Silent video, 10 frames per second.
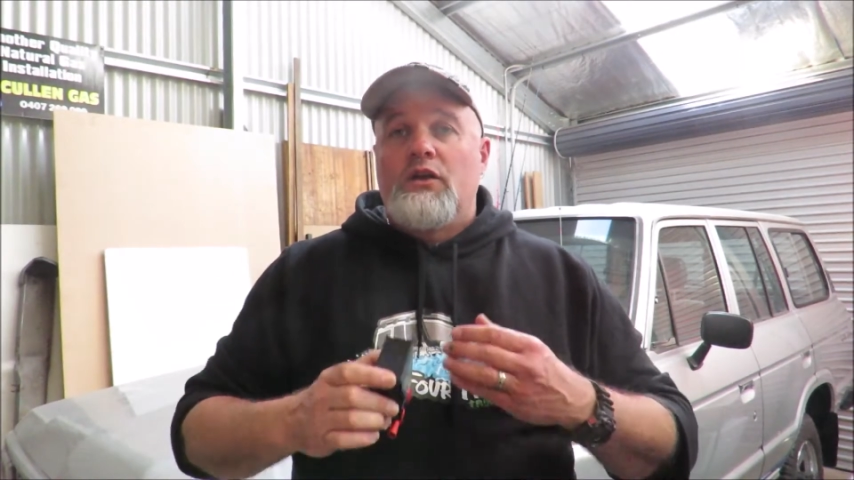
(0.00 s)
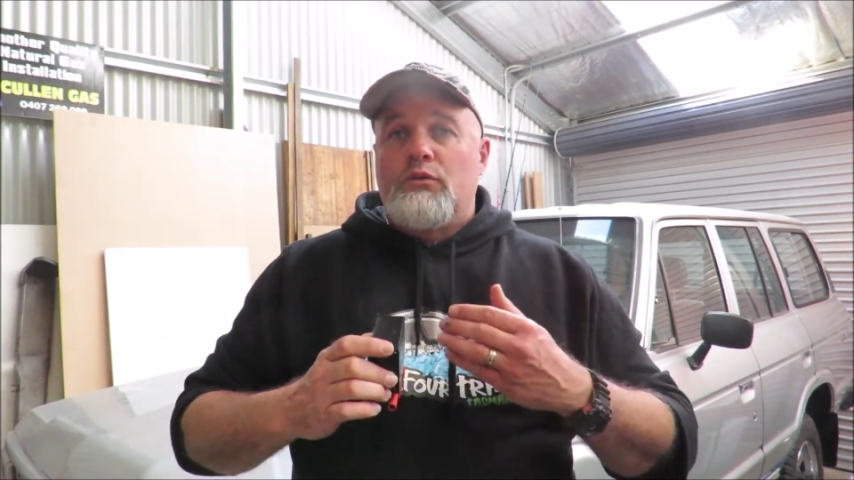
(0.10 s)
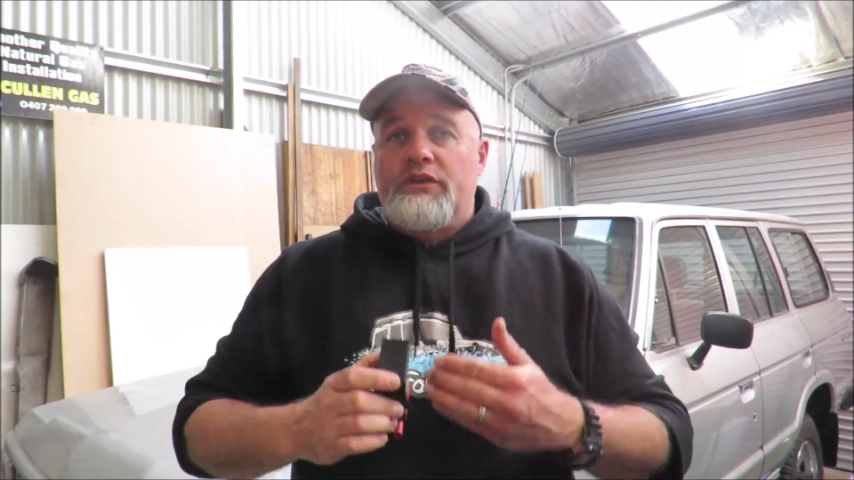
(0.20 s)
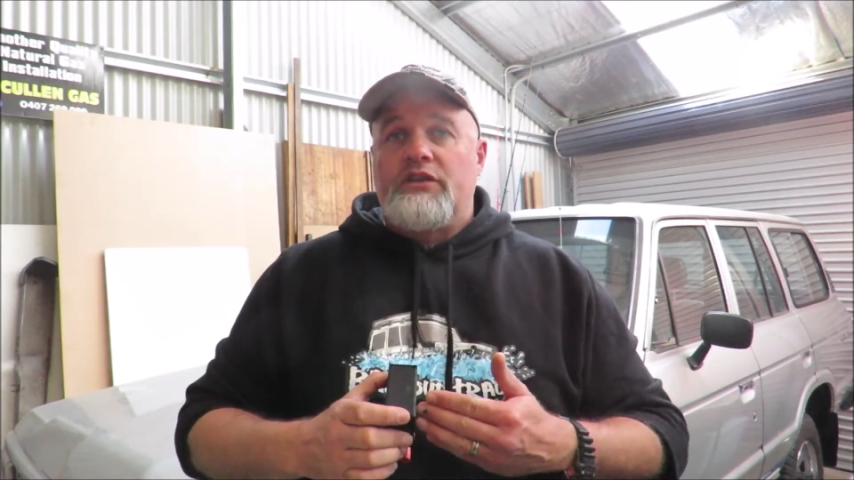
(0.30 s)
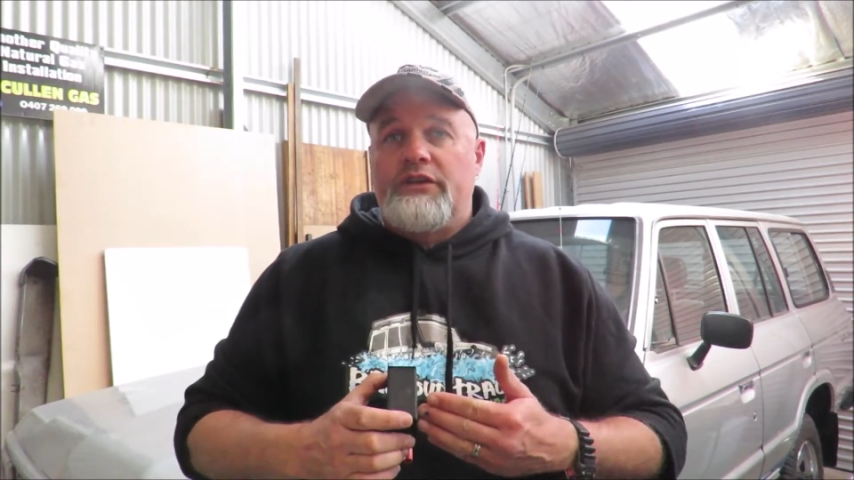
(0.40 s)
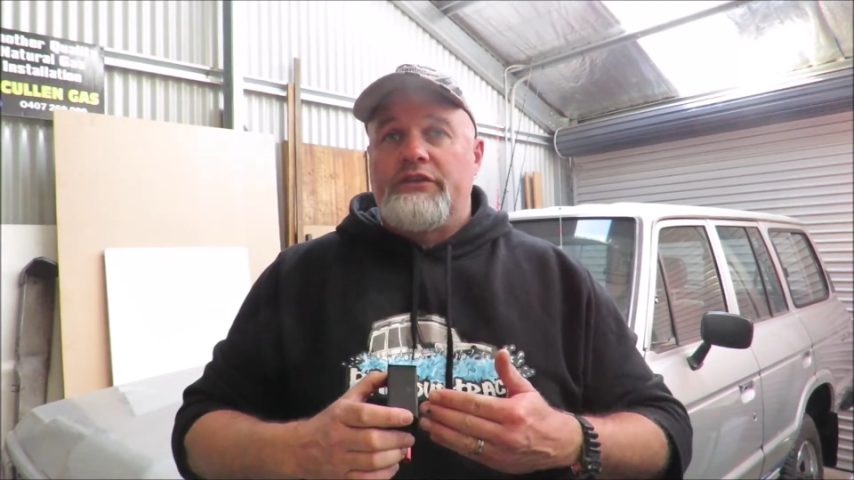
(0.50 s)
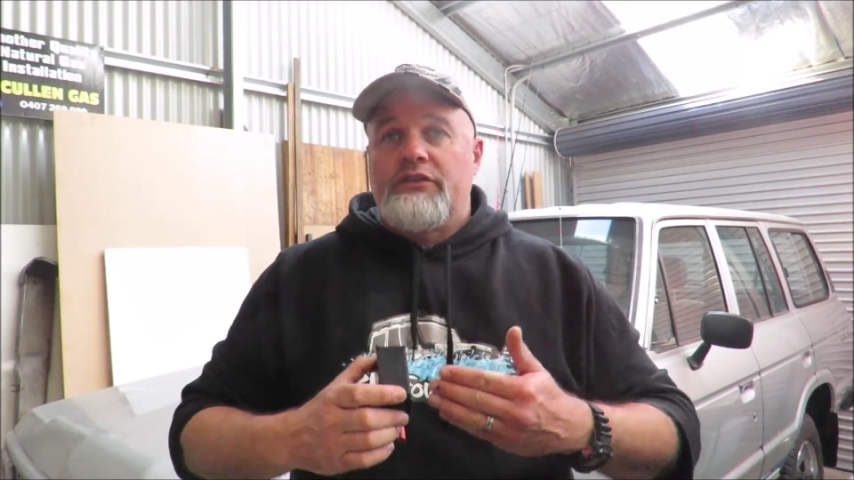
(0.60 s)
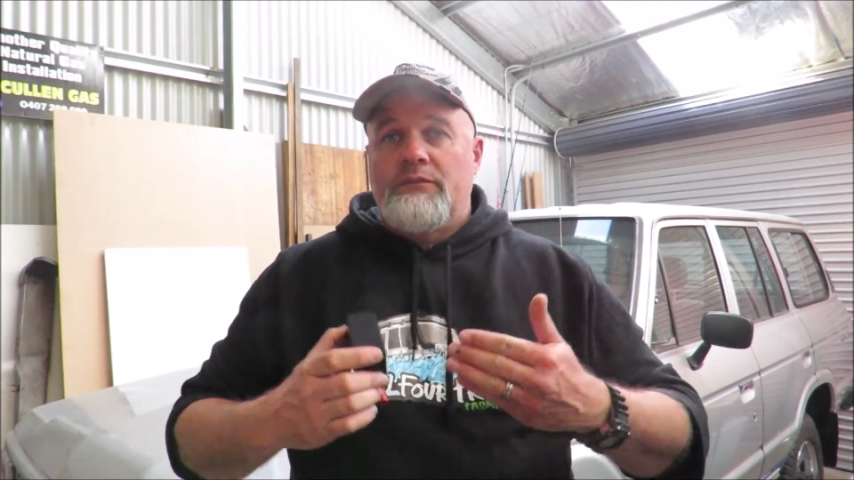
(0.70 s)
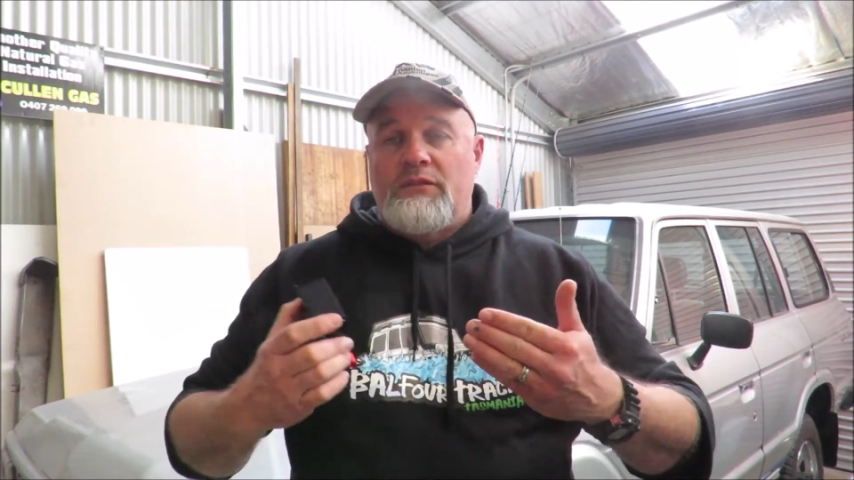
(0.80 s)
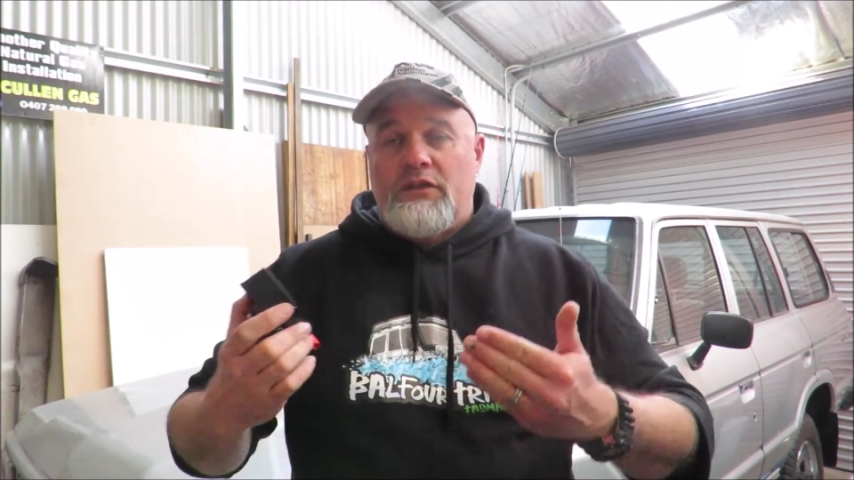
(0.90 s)
which
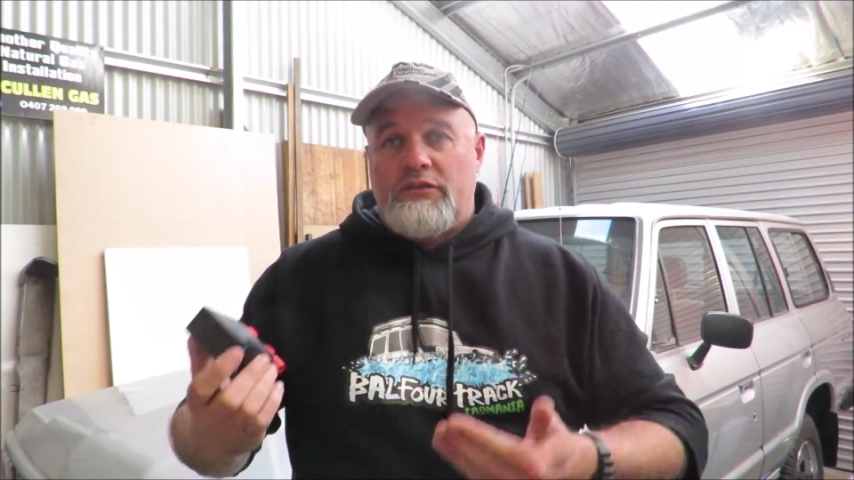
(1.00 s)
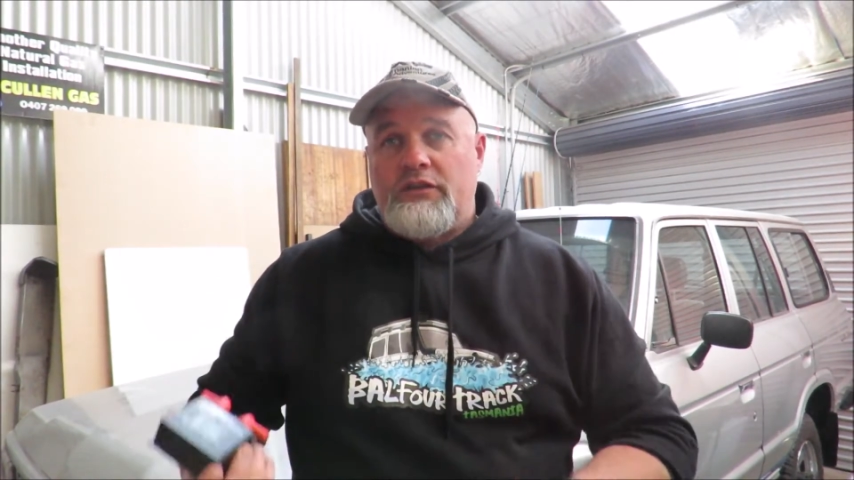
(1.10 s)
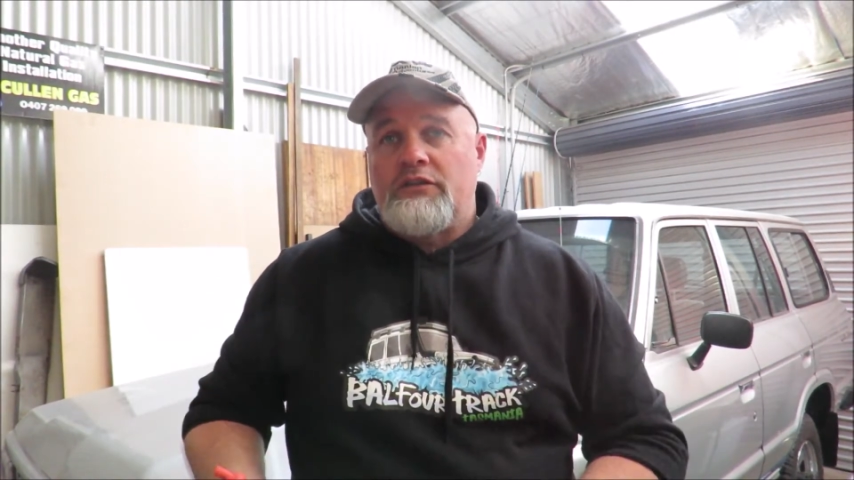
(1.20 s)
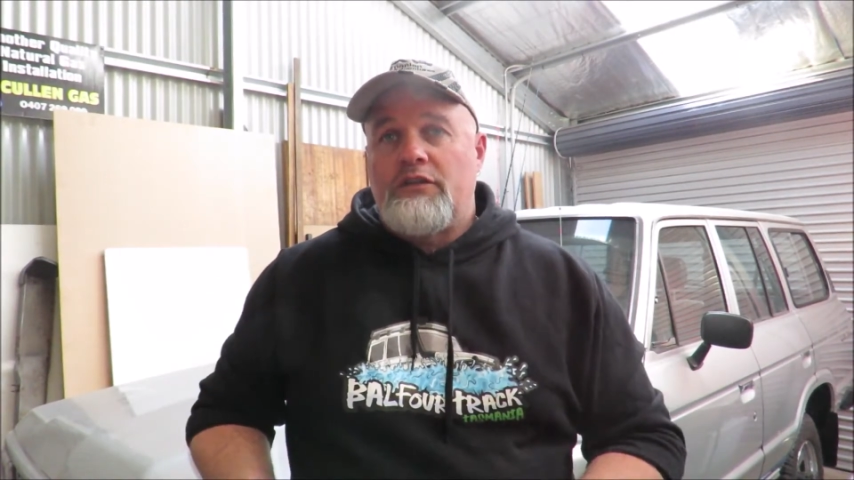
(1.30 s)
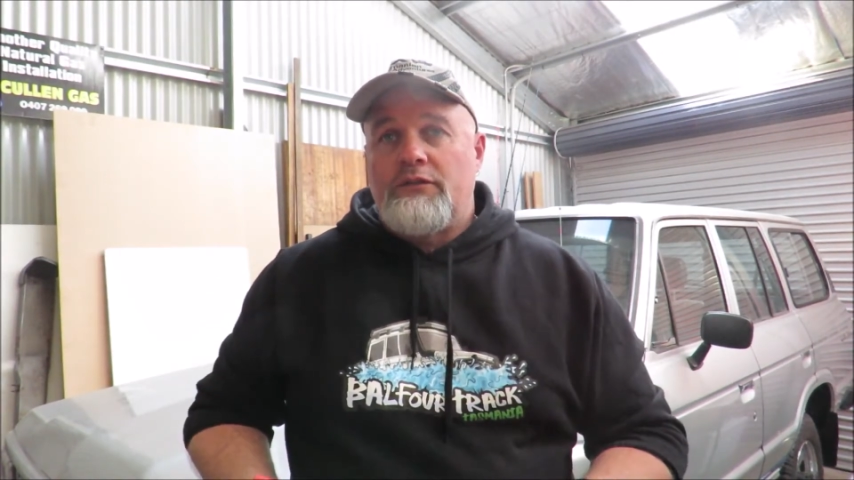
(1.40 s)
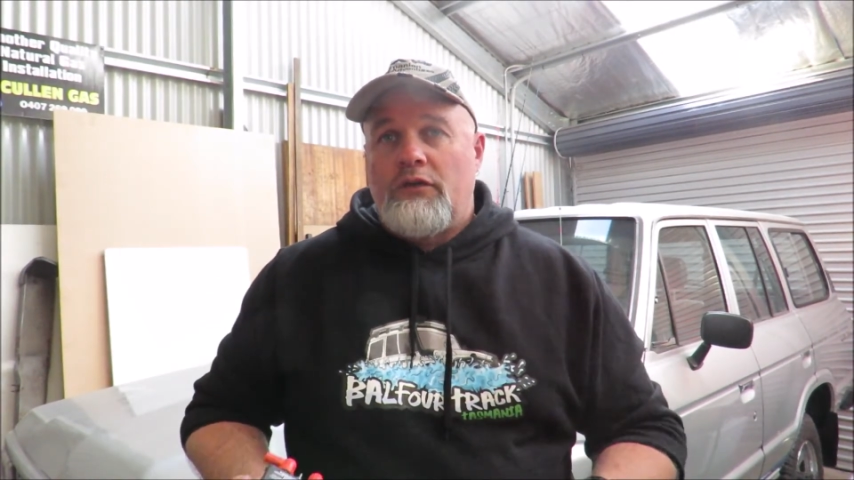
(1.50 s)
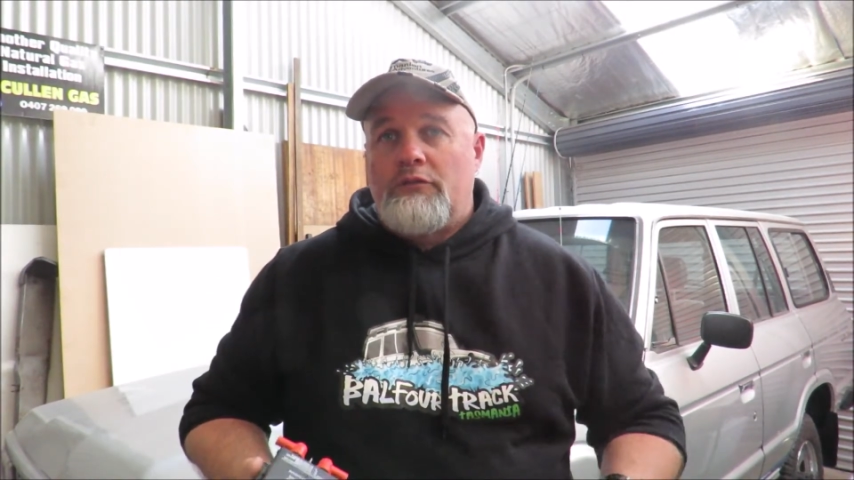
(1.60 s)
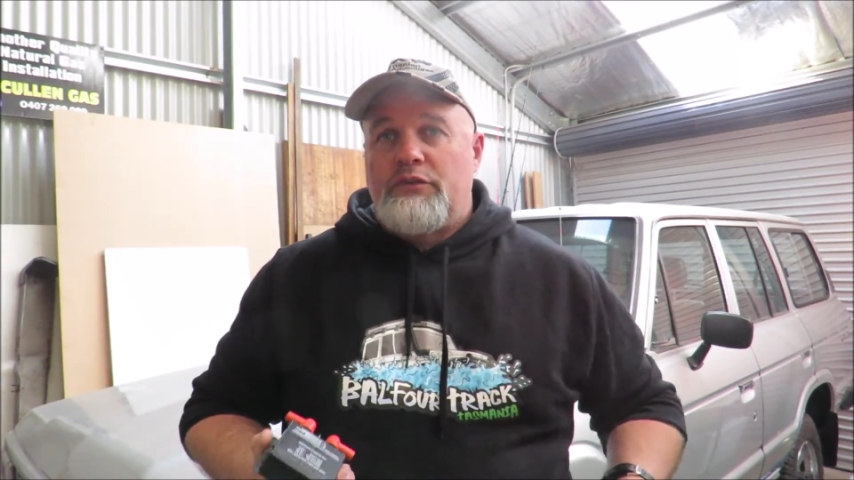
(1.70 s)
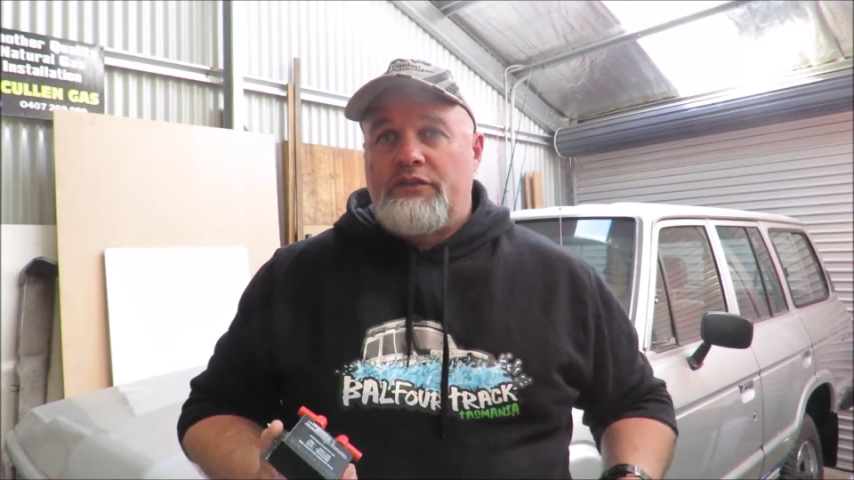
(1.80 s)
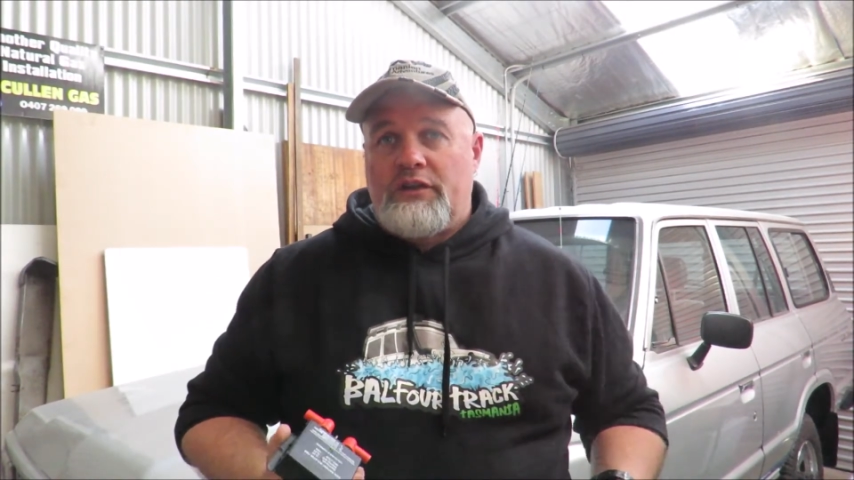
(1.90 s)
is
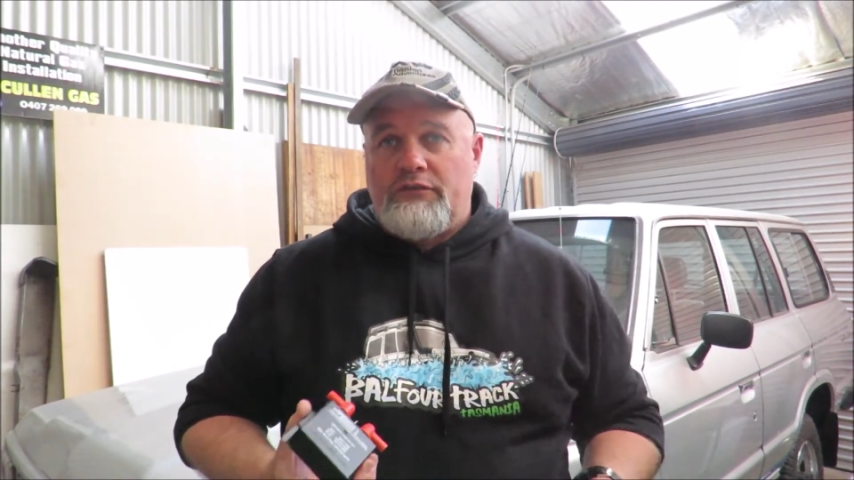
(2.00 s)
65%